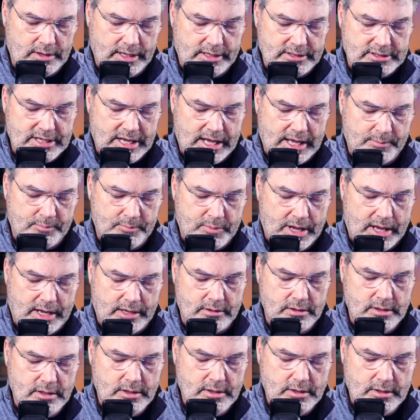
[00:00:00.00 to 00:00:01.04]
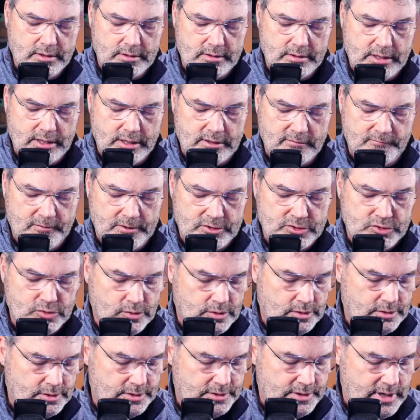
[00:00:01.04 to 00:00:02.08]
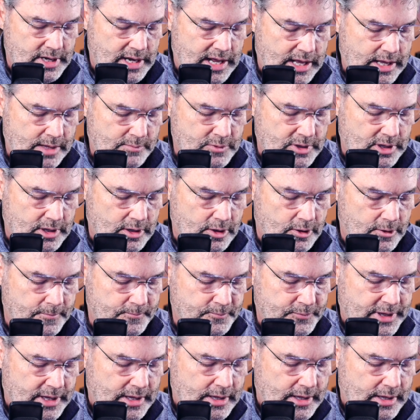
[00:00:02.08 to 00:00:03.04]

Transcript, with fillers: I tap on the individual name here,